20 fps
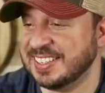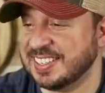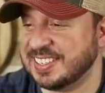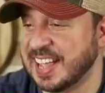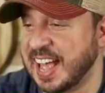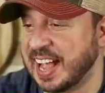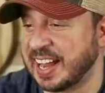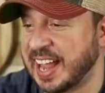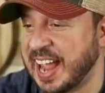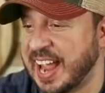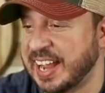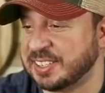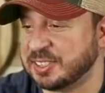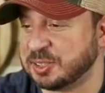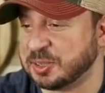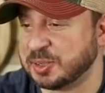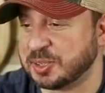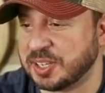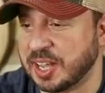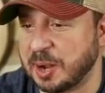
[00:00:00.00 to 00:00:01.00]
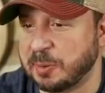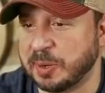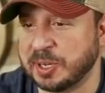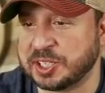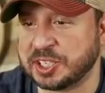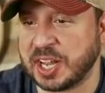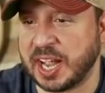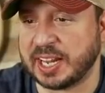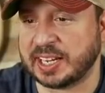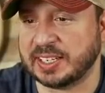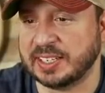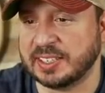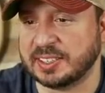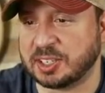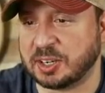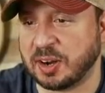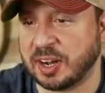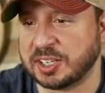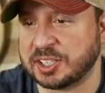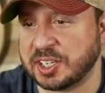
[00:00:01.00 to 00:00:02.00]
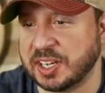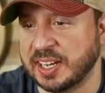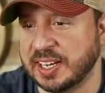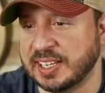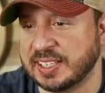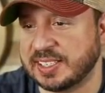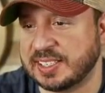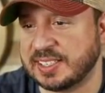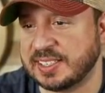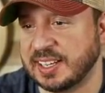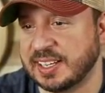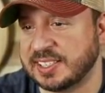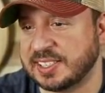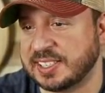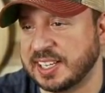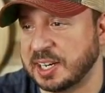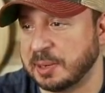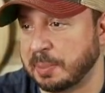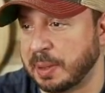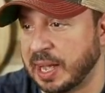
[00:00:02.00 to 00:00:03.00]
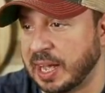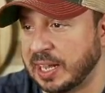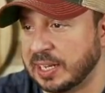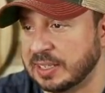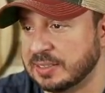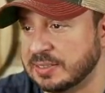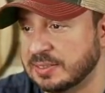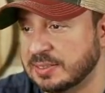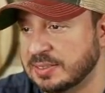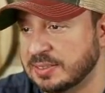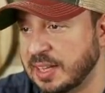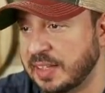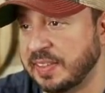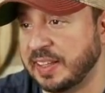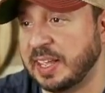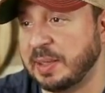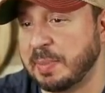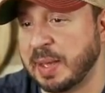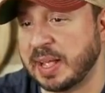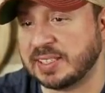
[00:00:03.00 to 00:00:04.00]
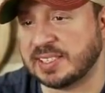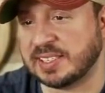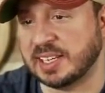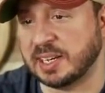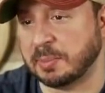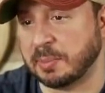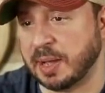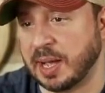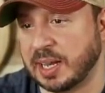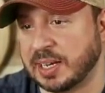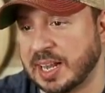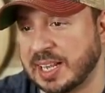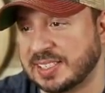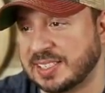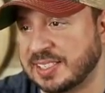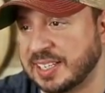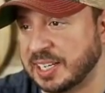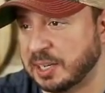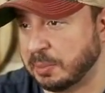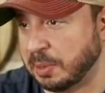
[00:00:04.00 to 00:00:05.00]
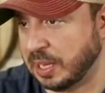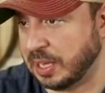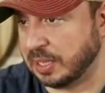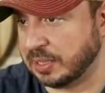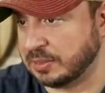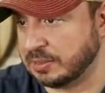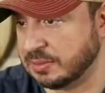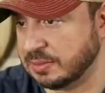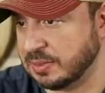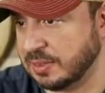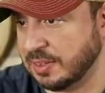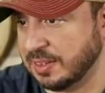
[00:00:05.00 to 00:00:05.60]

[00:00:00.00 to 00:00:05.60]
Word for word: Zach Andrews. I wish I could crush a, a Cinnabon. I think he meant Cinnabon, not Cigabon.